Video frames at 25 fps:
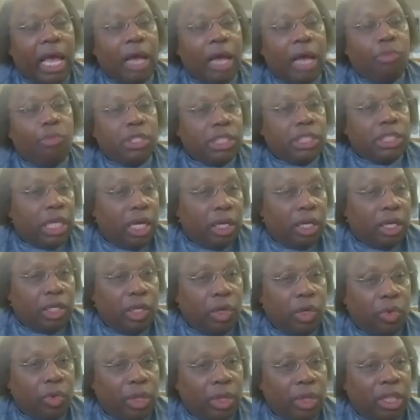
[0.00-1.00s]
And I will tell
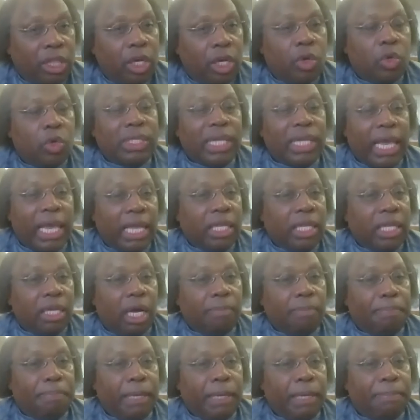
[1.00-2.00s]
you, those 8
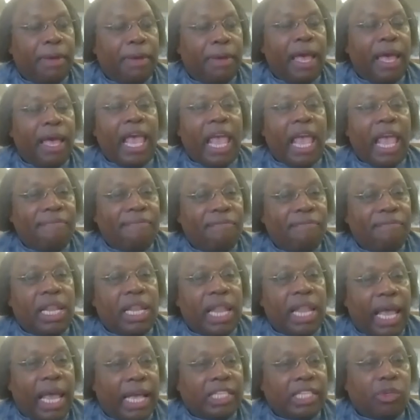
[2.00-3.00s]
young people,
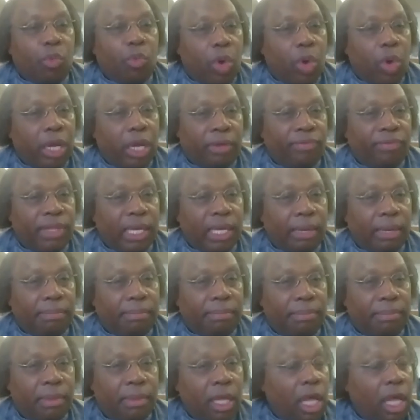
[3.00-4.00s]
every last one of
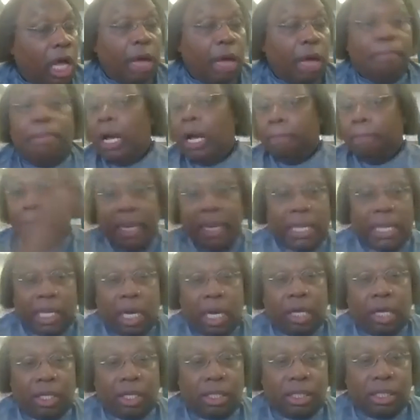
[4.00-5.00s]
them, among
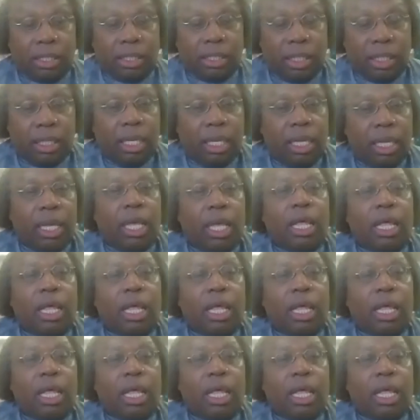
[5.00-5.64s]
many others,